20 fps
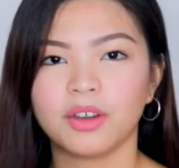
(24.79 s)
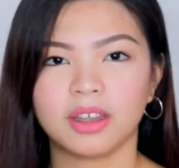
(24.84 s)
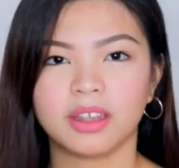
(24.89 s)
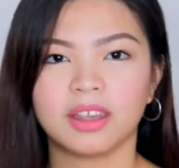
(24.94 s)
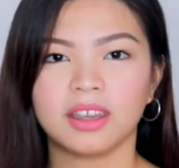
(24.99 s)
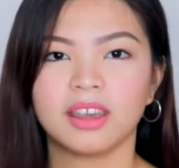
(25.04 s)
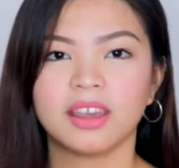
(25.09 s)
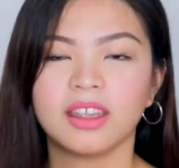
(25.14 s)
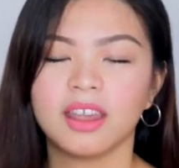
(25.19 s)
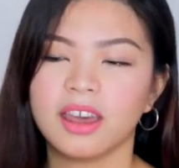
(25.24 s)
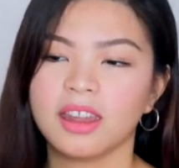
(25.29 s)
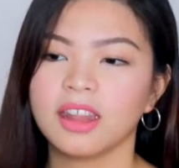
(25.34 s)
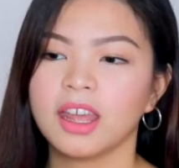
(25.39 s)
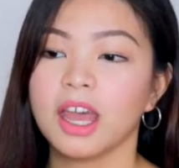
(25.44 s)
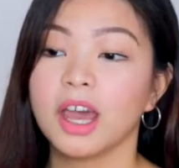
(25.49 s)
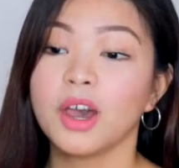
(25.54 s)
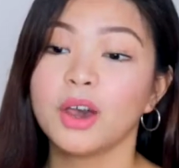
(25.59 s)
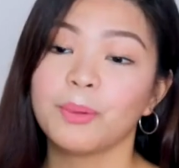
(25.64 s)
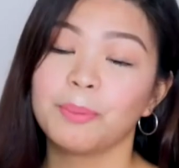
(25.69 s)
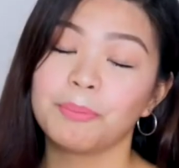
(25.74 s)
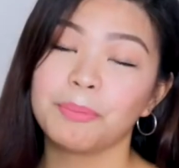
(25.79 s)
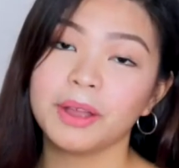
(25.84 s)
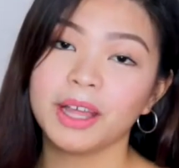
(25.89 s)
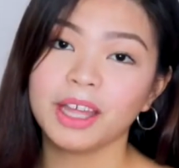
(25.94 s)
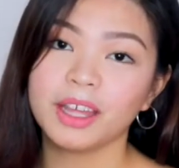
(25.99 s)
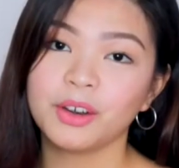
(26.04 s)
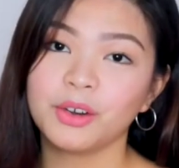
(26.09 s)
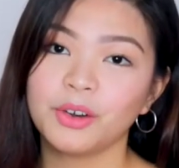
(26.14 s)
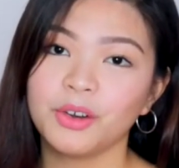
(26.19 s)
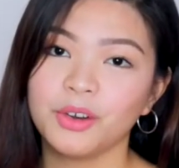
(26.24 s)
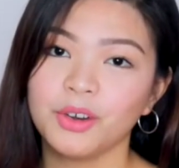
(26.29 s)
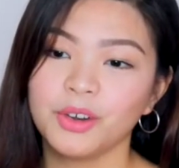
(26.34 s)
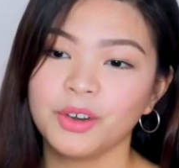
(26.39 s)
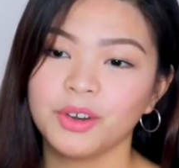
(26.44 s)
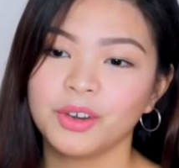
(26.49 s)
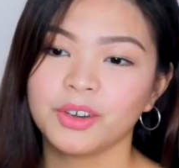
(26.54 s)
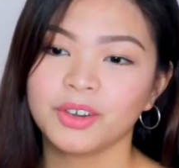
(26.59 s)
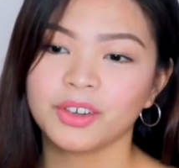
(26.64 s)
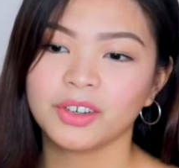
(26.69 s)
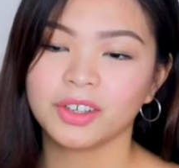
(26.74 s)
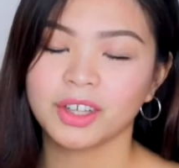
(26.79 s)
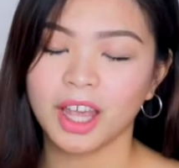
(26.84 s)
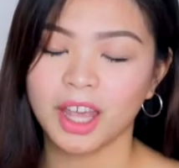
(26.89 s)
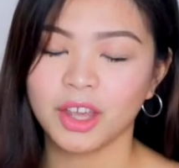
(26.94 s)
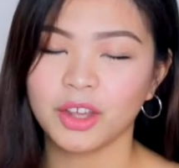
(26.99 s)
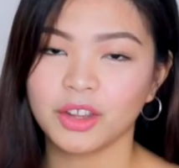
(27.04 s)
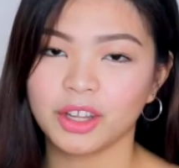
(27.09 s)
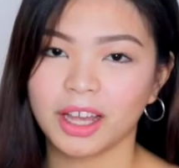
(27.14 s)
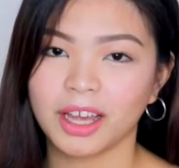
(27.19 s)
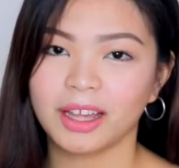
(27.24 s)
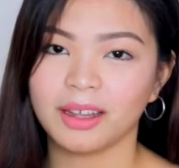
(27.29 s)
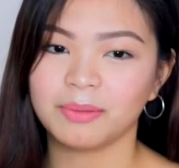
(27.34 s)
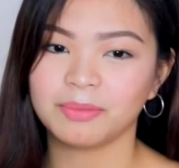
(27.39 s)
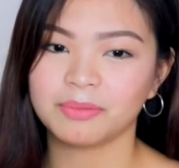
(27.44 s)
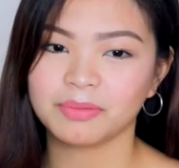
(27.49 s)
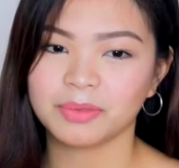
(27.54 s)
ganyan-ganyan. Pero, ayun nga.